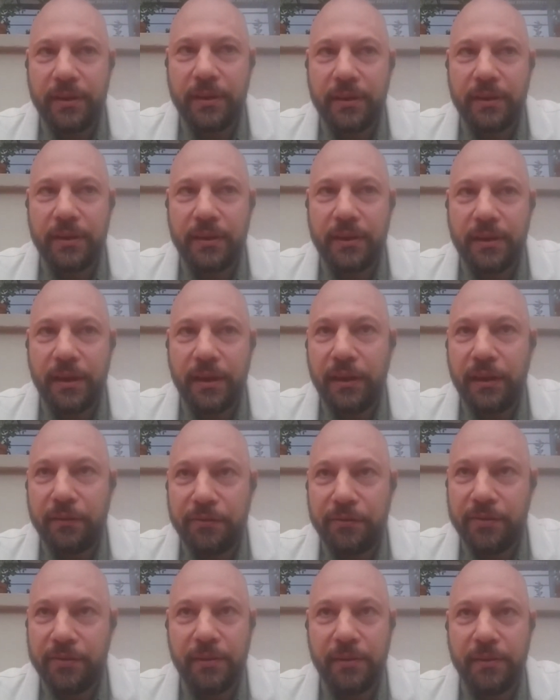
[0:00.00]

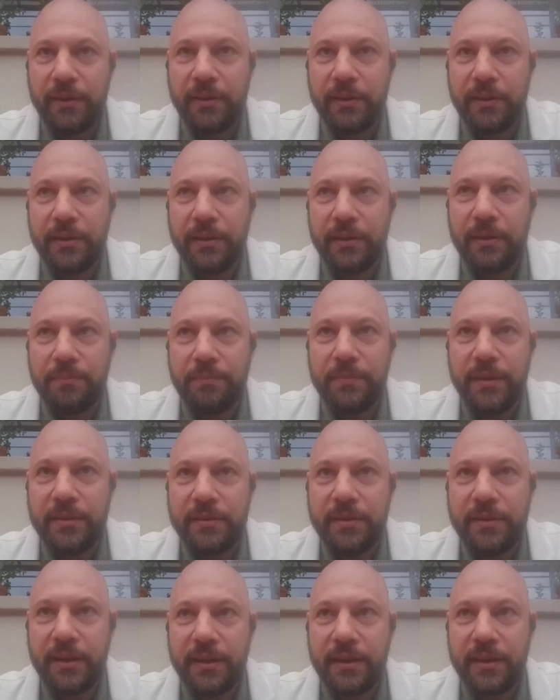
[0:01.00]
if
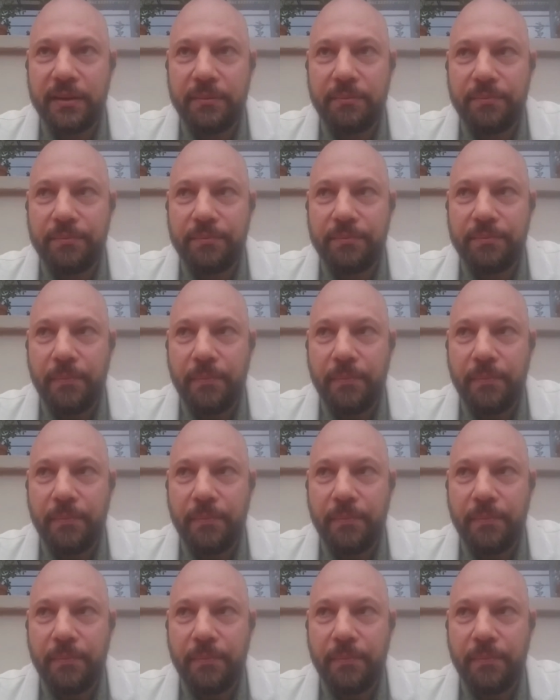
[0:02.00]
the